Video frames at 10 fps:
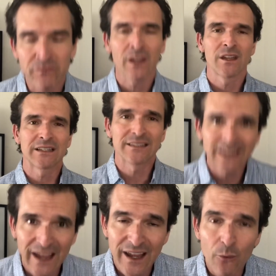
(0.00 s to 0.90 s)

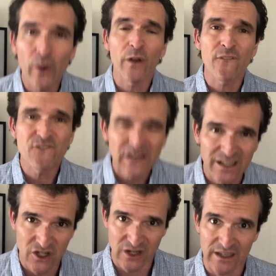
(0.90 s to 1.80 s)
Today we are
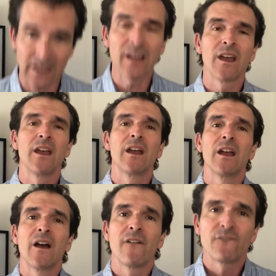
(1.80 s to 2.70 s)
finishing
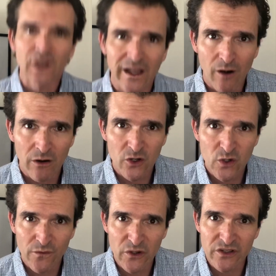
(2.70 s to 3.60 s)
fine artistry
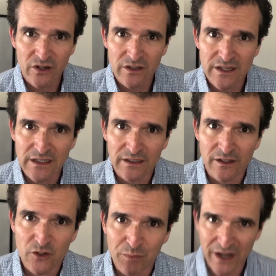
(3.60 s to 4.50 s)
versus artistic
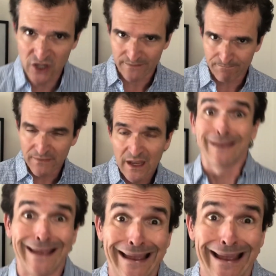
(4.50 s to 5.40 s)
expression.
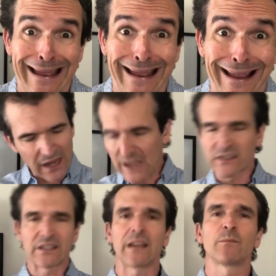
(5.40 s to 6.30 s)
As
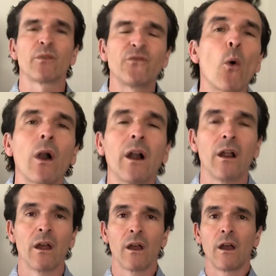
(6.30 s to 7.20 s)
stated before,
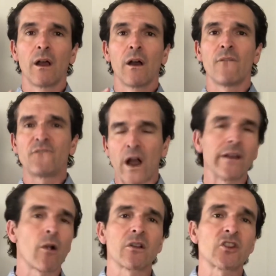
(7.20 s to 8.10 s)
fine
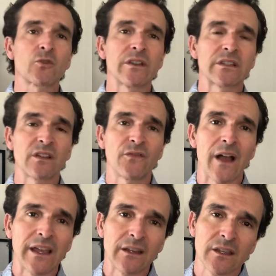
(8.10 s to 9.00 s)
artistry is
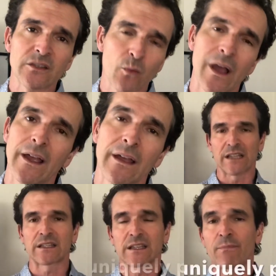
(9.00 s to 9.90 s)
defined this way:
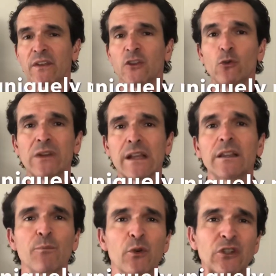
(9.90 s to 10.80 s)
something uniquely
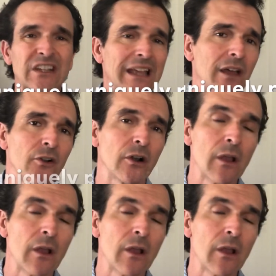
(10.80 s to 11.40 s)
put together,